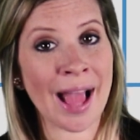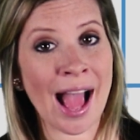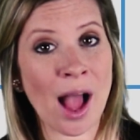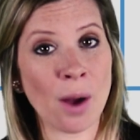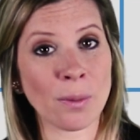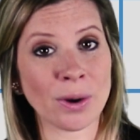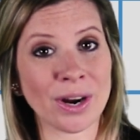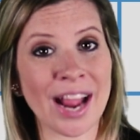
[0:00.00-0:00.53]

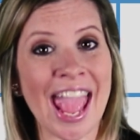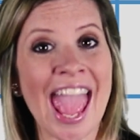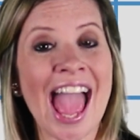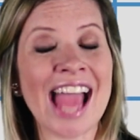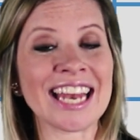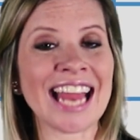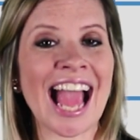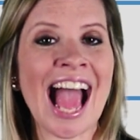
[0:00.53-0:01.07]
power,
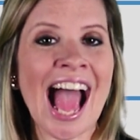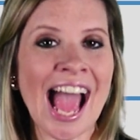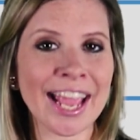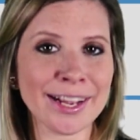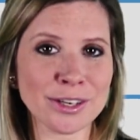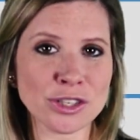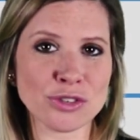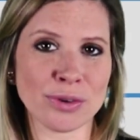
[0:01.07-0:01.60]
and
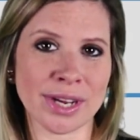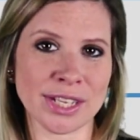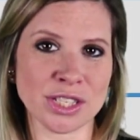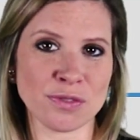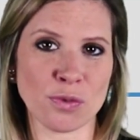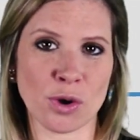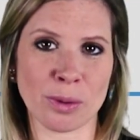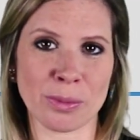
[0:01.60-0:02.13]
higher
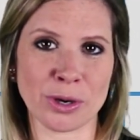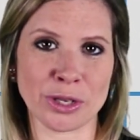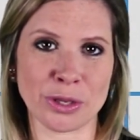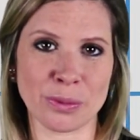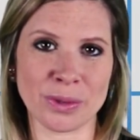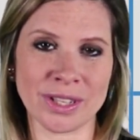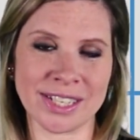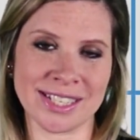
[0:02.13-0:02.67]
transformer
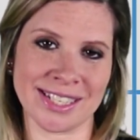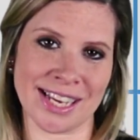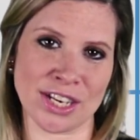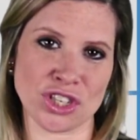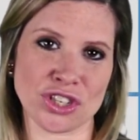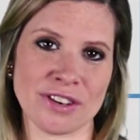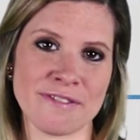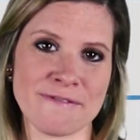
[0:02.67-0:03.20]

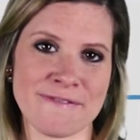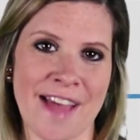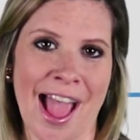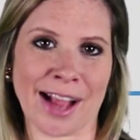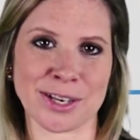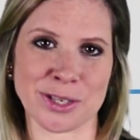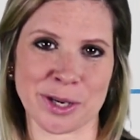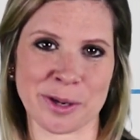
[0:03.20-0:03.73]
utilization
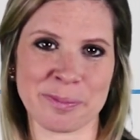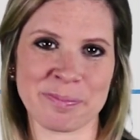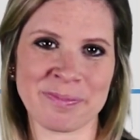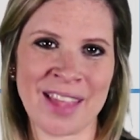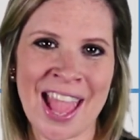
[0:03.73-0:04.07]
factor.